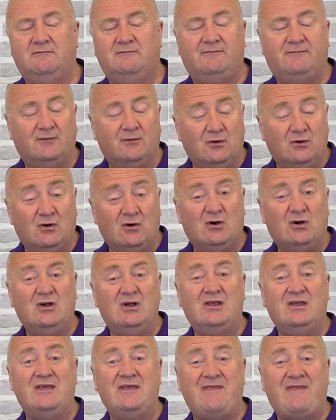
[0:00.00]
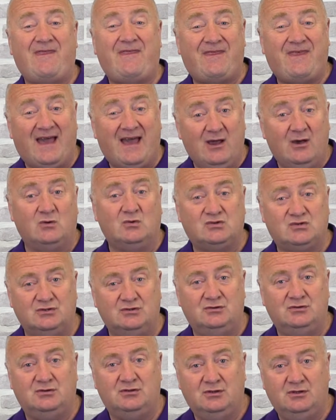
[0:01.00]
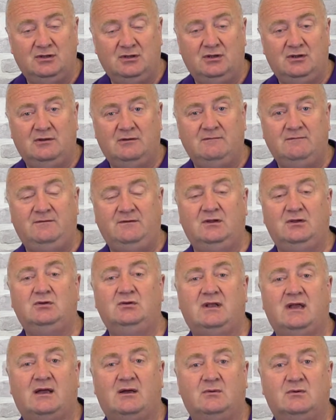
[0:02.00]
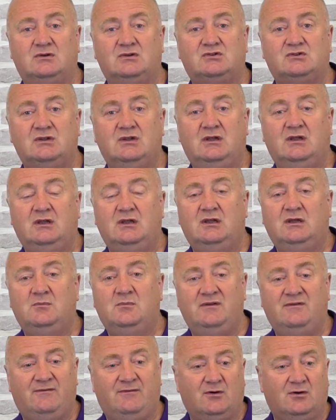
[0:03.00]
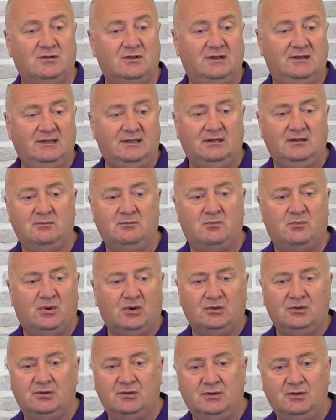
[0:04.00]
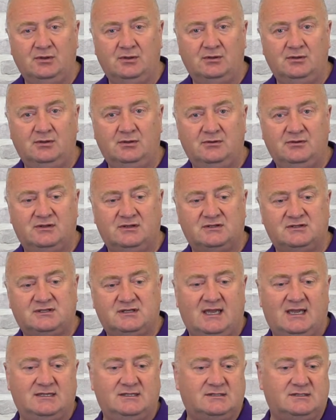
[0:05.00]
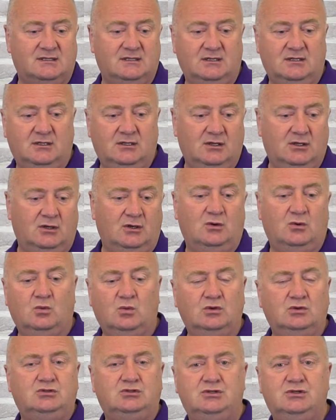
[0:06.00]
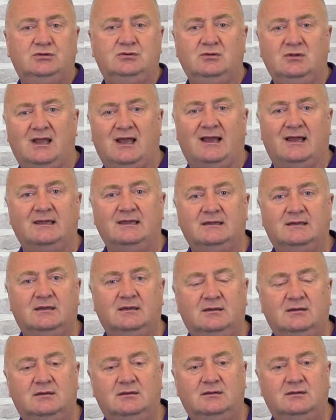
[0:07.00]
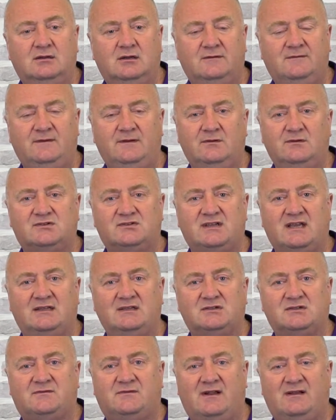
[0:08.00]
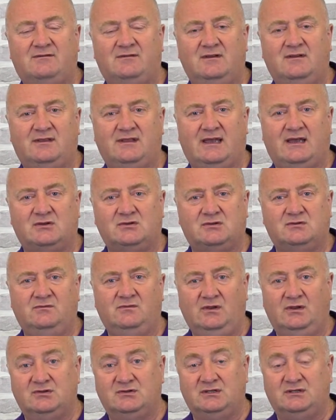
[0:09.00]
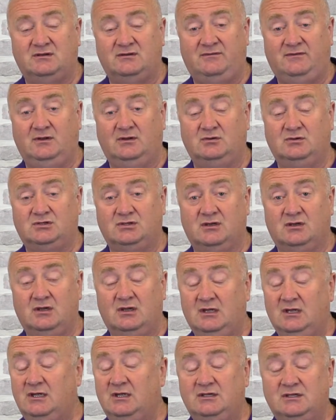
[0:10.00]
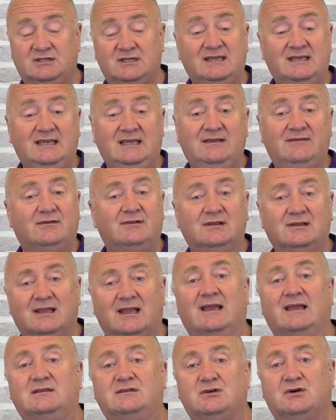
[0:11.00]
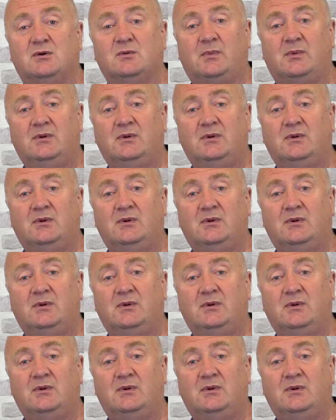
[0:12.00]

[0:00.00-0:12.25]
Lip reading: 4,000 viewed hours before the little button that says, would you like a few cents for every 1,000 views in the future, to even light up.